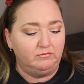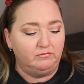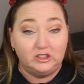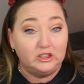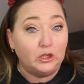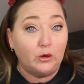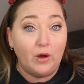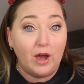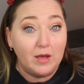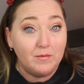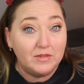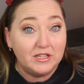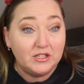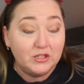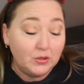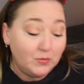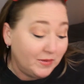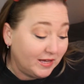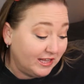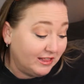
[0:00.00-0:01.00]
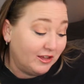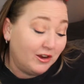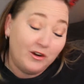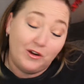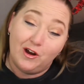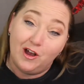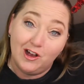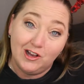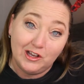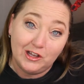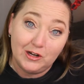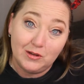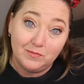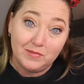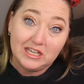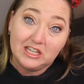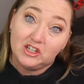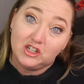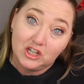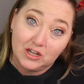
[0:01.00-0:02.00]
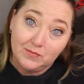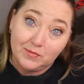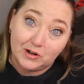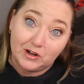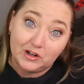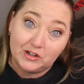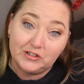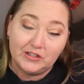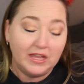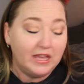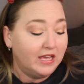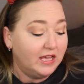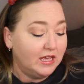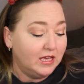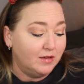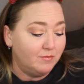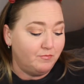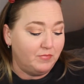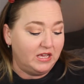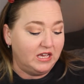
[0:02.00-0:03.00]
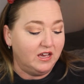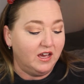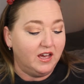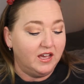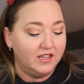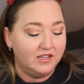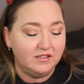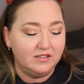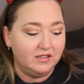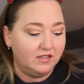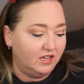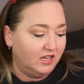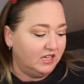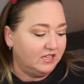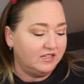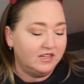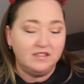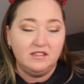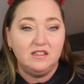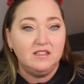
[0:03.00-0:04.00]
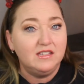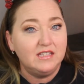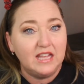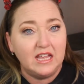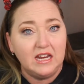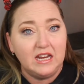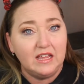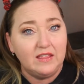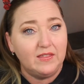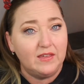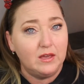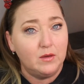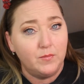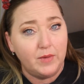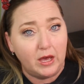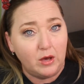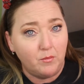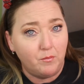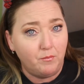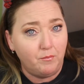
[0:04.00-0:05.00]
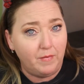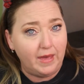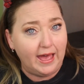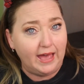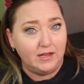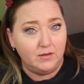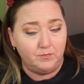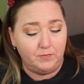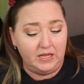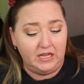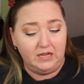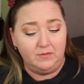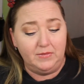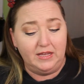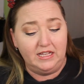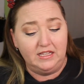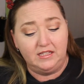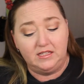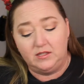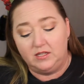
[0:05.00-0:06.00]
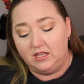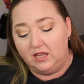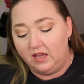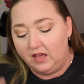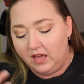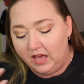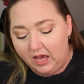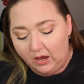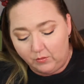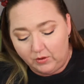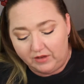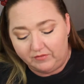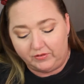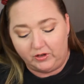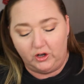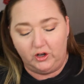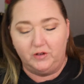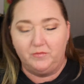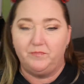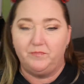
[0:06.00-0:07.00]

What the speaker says: So I'm assuming they're all going to be shimmers, because it doesn't say anything about matte pigments. However,